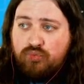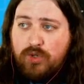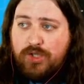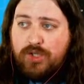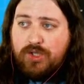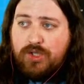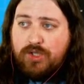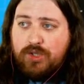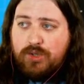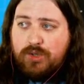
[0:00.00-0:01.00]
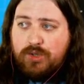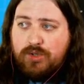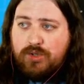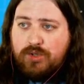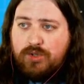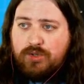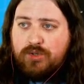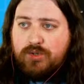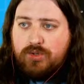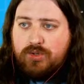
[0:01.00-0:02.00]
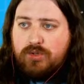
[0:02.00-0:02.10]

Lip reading: Nothing is said.